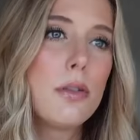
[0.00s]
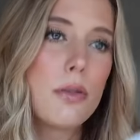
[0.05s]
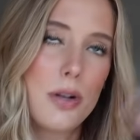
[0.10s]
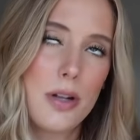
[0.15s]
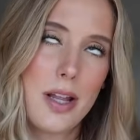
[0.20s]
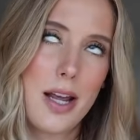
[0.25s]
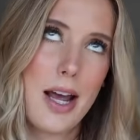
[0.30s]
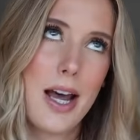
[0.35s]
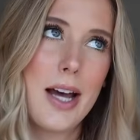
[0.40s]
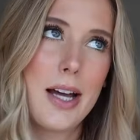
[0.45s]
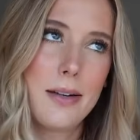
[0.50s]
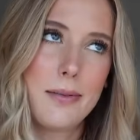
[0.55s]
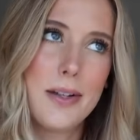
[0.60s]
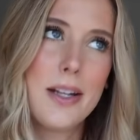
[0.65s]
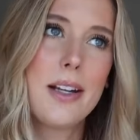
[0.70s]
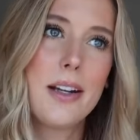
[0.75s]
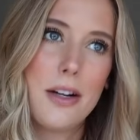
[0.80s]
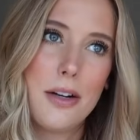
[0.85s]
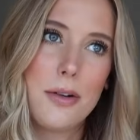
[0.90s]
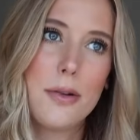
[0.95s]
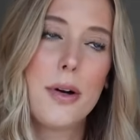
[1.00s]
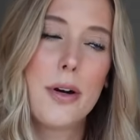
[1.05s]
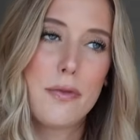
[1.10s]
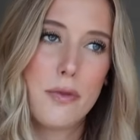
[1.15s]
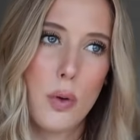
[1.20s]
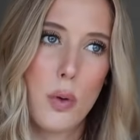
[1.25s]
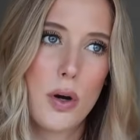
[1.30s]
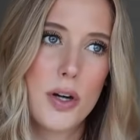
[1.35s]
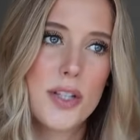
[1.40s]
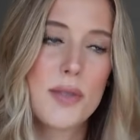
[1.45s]
or they had, you know,
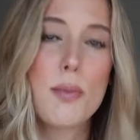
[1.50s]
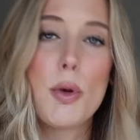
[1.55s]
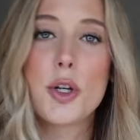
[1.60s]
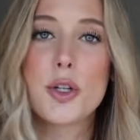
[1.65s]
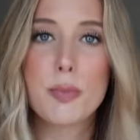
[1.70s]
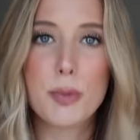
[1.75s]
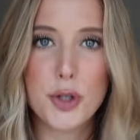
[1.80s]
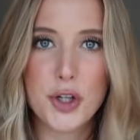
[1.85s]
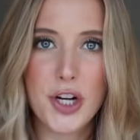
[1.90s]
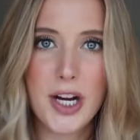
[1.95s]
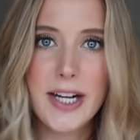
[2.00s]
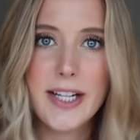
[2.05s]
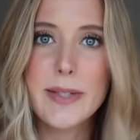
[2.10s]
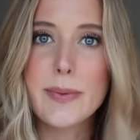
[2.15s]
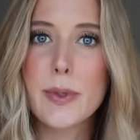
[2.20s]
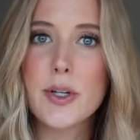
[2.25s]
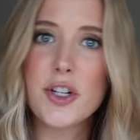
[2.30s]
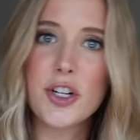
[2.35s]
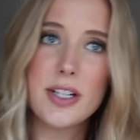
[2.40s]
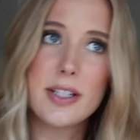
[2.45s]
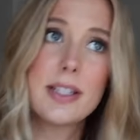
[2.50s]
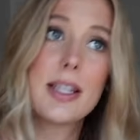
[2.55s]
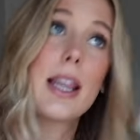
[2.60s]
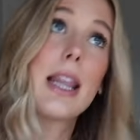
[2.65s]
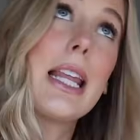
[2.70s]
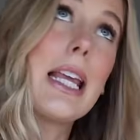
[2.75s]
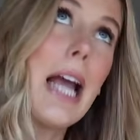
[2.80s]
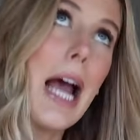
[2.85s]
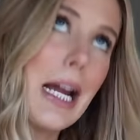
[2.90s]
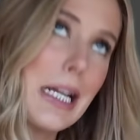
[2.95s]
of course, multiple shades, which is the